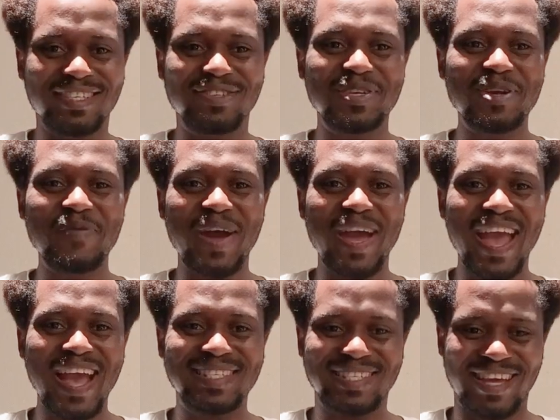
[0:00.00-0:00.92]
during my
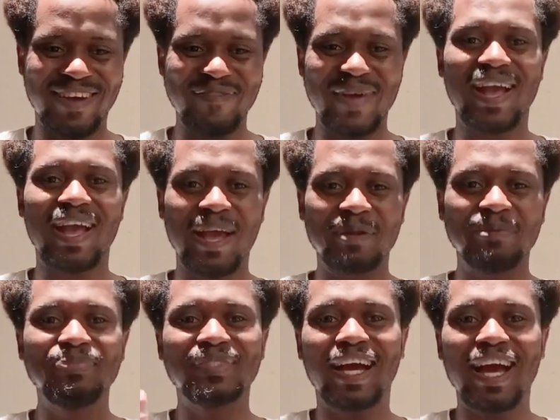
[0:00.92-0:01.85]
exam again,